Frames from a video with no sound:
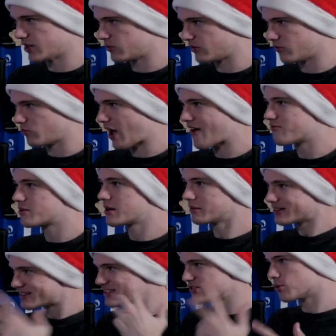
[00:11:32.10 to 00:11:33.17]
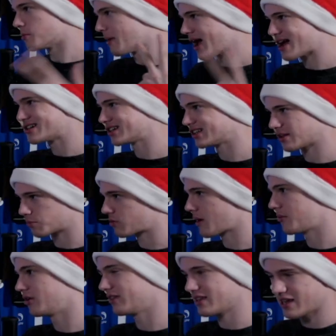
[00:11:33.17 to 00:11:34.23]
We haven't been able to see their magic in the
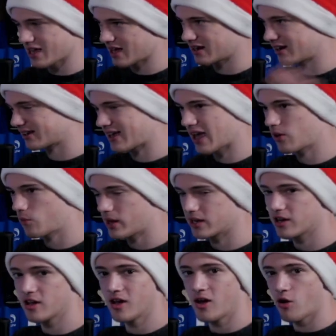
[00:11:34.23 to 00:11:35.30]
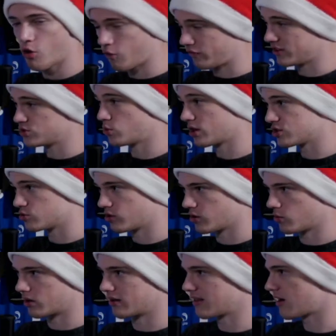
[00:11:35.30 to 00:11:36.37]
Premier League yet, and I can't wait. Hopefully
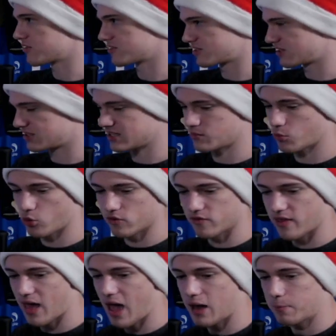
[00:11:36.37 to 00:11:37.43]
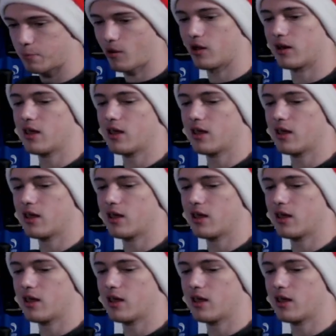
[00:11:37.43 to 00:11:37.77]
2021 allows us to see more of that. But